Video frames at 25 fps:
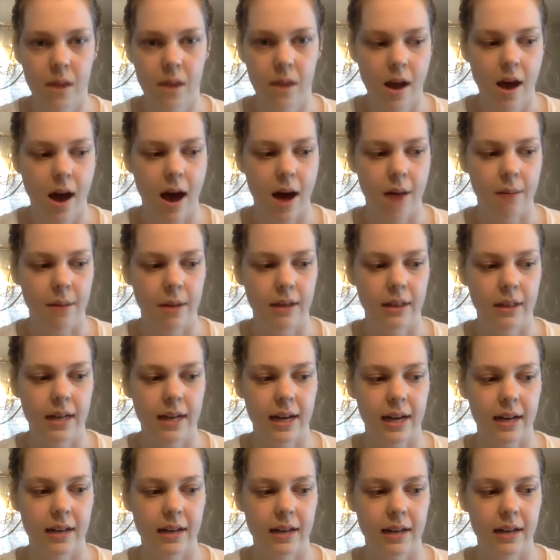And like
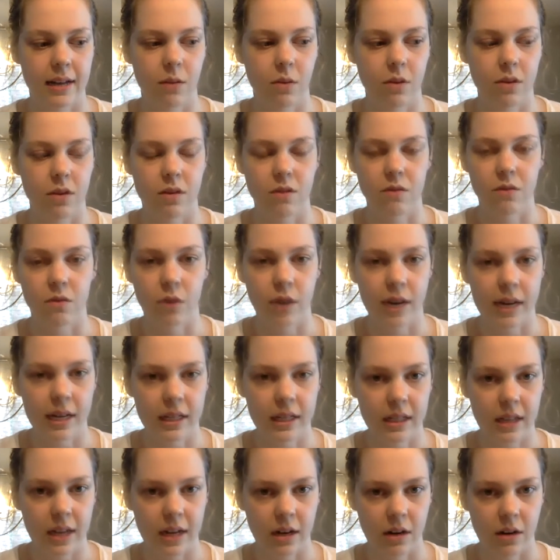I said, with the voice,
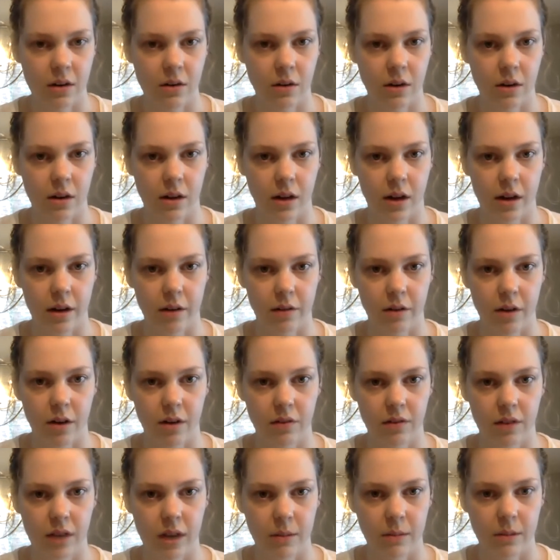I know a lot of our
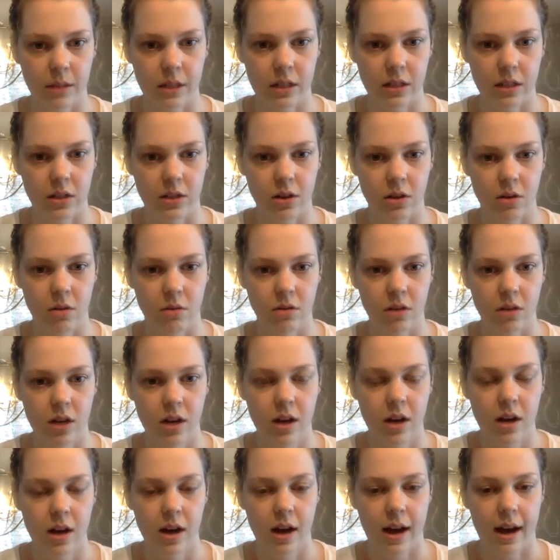families don't
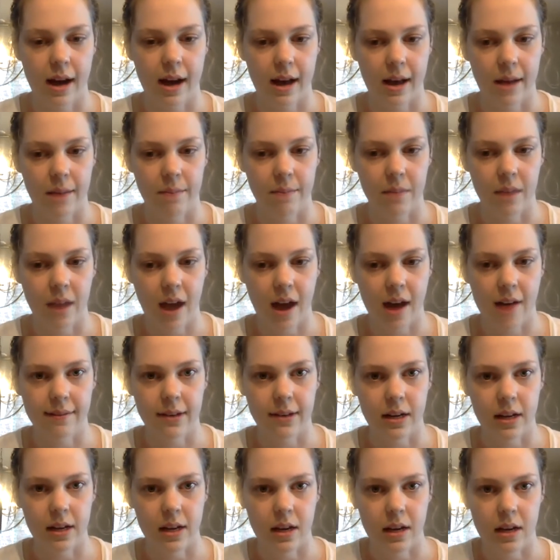have
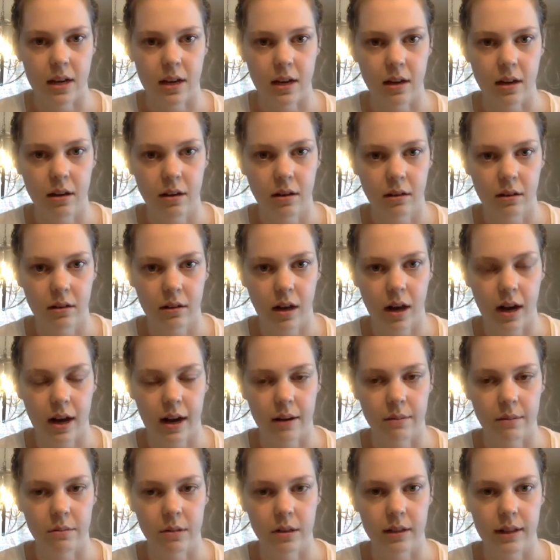any
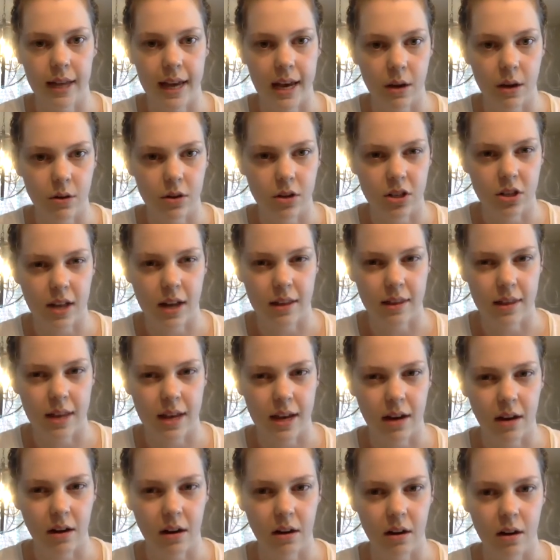language that
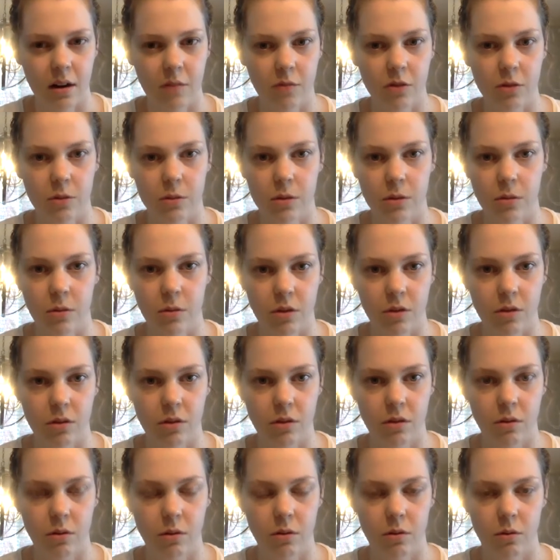they are comfortable with
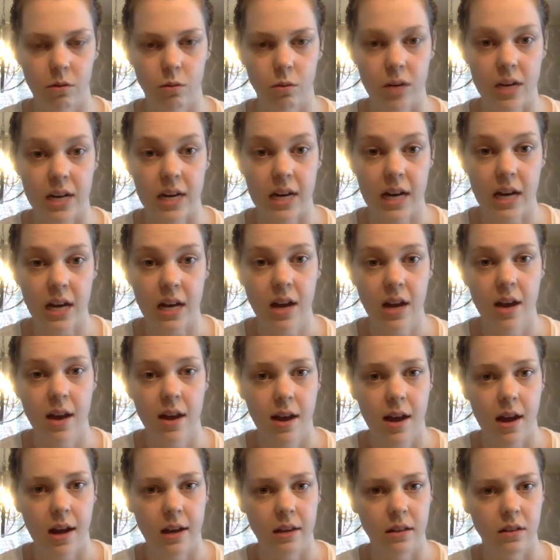reading,
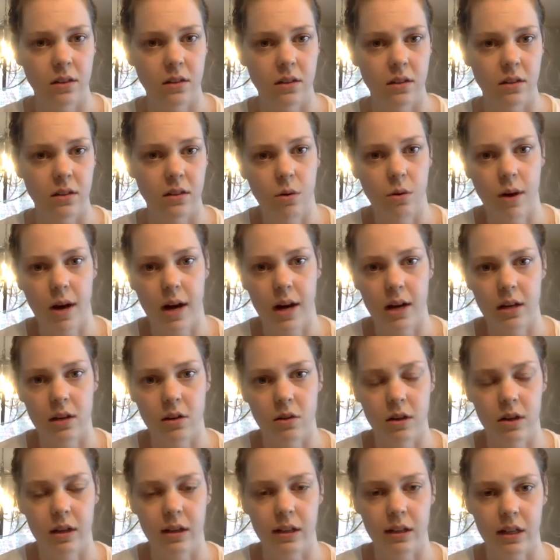and so you
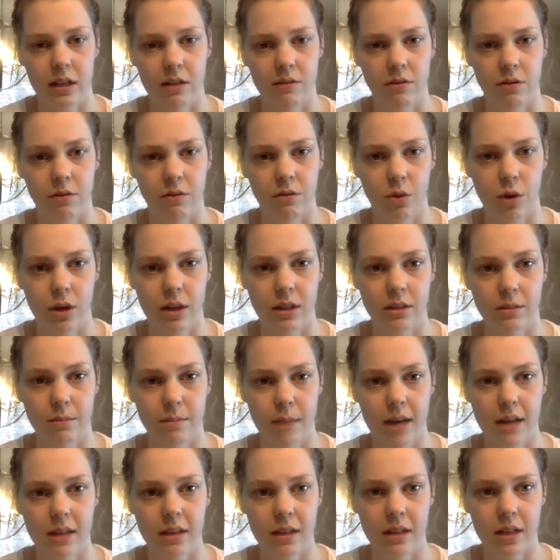can leave a voice
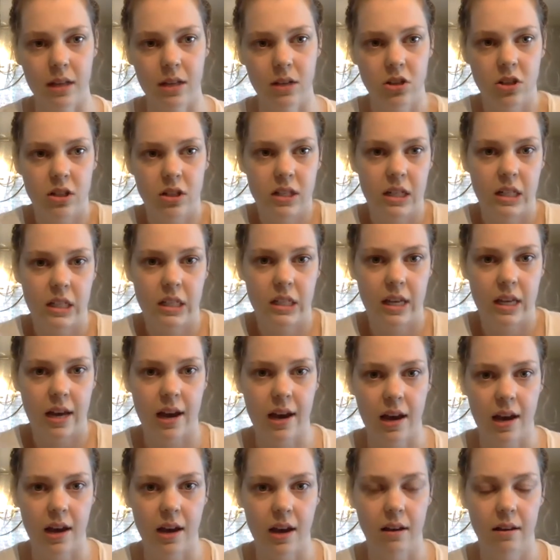message to
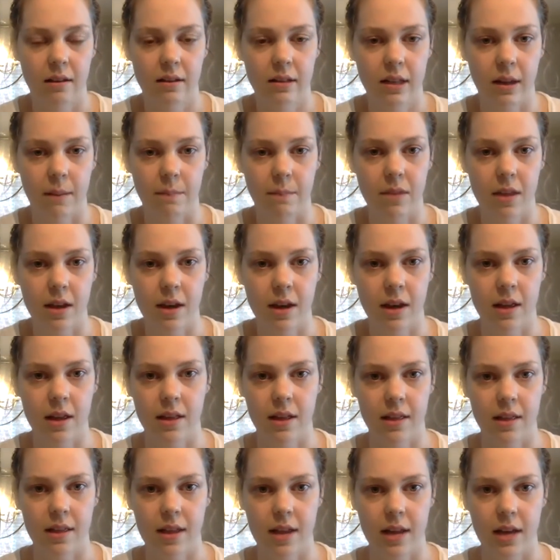say something, and
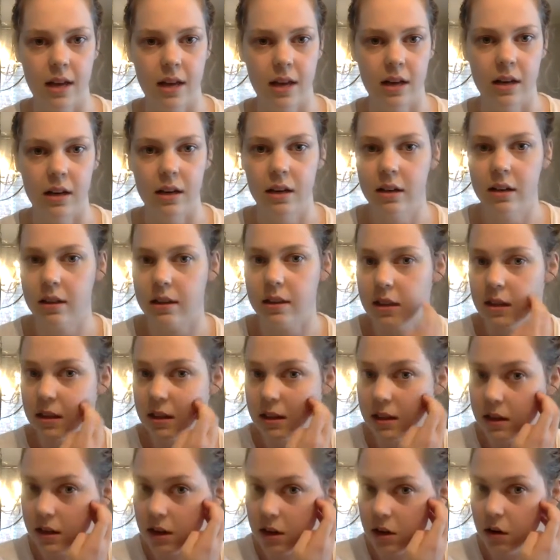then they can
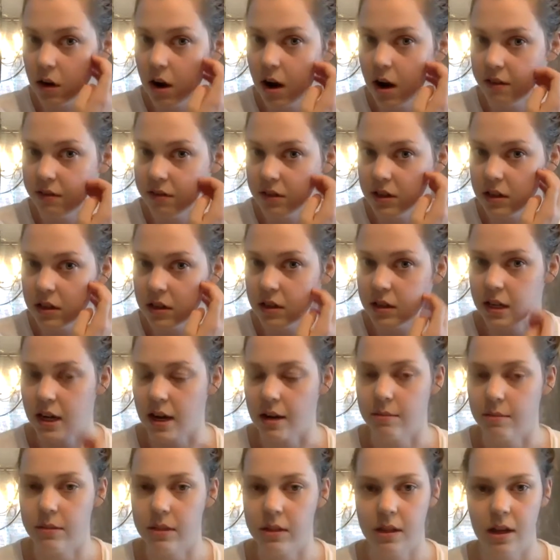
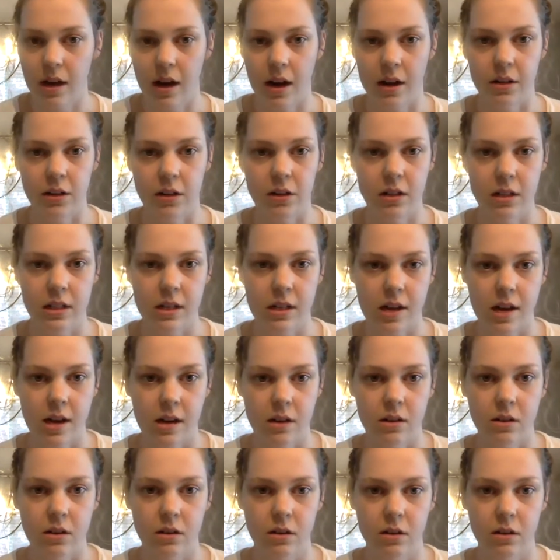oftentimes understand